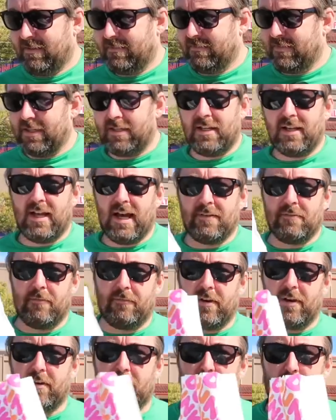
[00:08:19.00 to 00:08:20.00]
They did have a
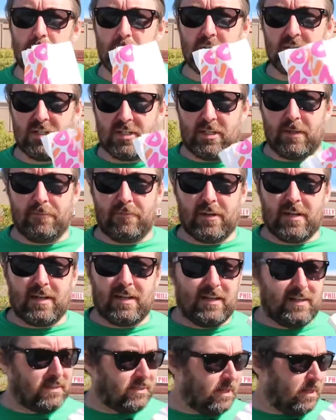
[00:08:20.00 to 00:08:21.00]
very specific
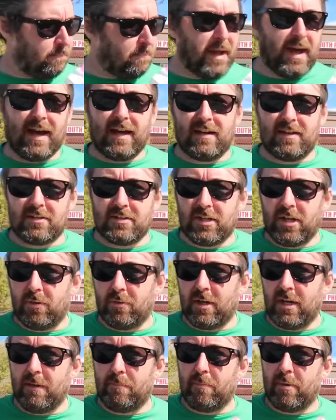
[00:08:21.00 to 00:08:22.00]
St. Patty's
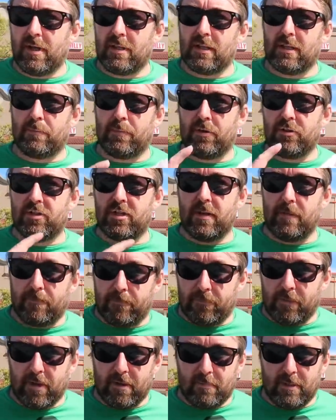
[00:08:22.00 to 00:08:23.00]
donut, but the person in
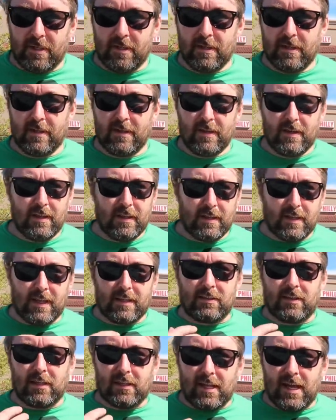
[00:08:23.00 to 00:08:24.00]
front of me
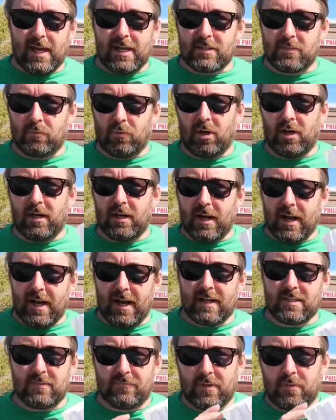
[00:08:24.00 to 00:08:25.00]
got the last one and I
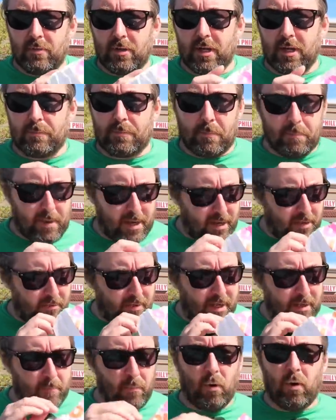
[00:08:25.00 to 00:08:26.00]
asked if they were going to prepare
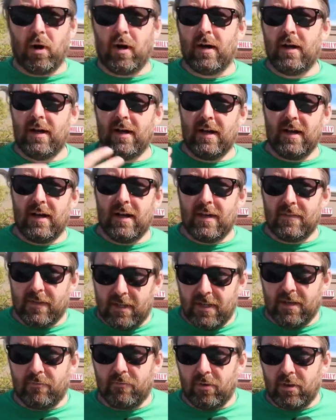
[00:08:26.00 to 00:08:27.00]
any more. They
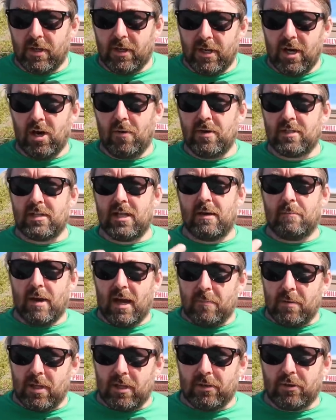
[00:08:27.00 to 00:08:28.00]
didn't really know. They said it
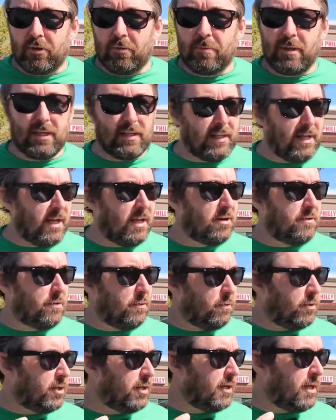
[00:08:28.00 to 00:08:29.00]
might be a little bit later. There
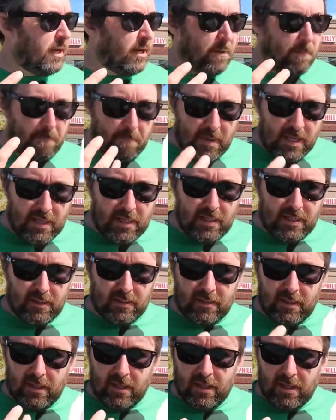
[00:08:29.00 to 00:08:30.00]
were none
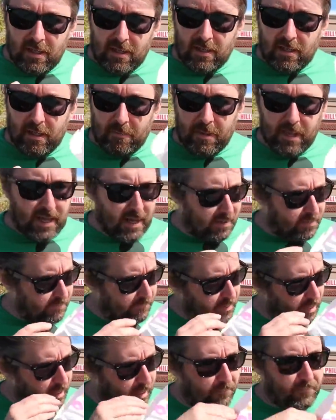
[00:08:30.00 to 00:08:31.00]
immediately coming out of
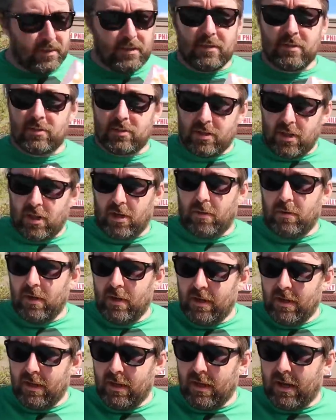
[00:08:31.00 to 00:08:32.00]
the oven. So
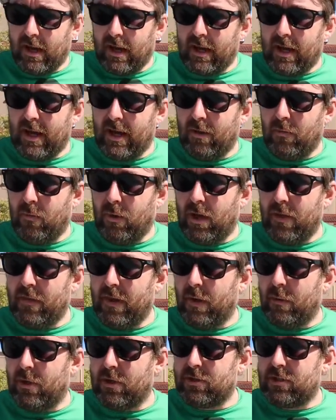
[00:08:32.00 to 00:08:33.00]
I got one
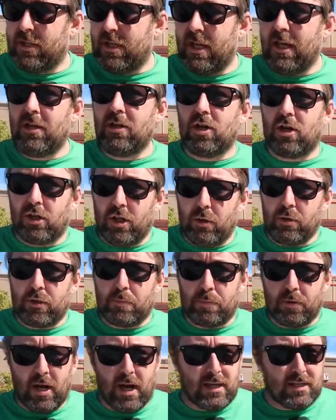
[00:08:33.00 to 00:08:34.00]
that was in close
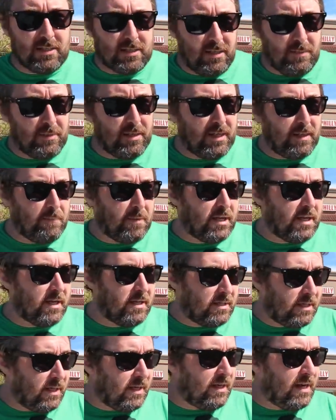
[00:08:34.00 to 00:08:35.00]
proximity, but it
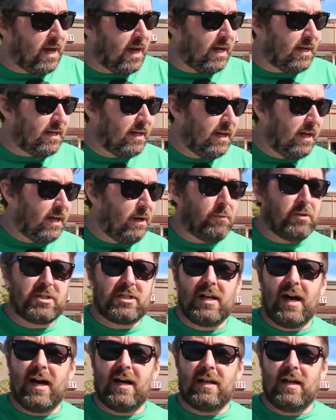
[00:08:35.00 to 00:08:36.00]
did not, it was
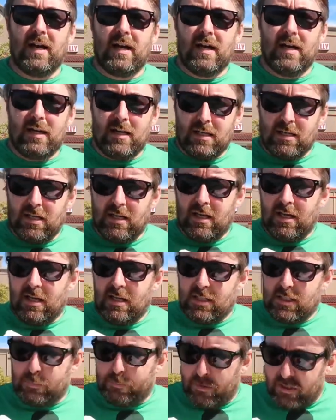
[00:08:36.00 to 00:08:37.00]
not
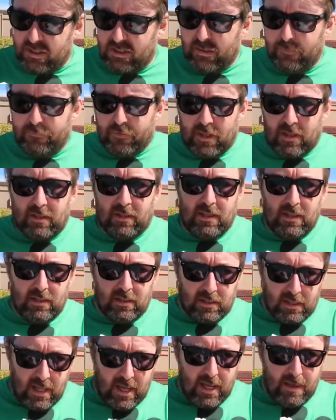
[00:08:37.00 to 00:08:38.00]
specifically
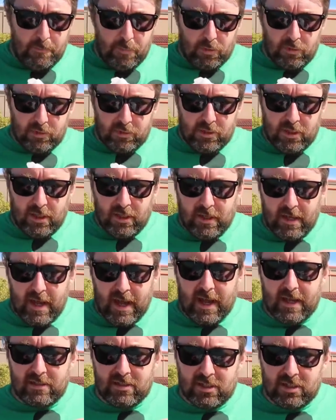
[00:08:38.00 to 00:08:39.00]
labeled
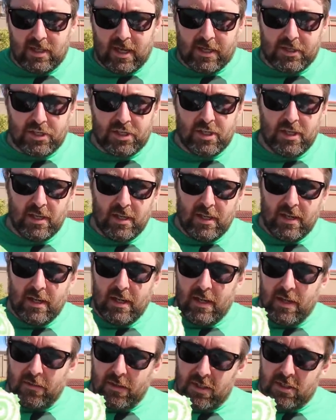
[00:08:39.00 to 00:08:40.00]
as such.
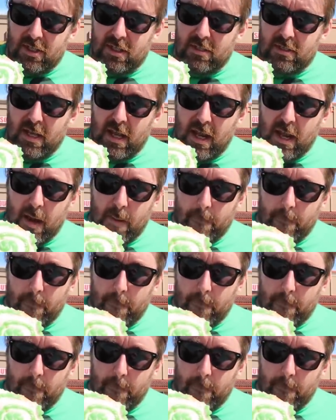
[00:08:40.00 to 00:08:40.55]
This is a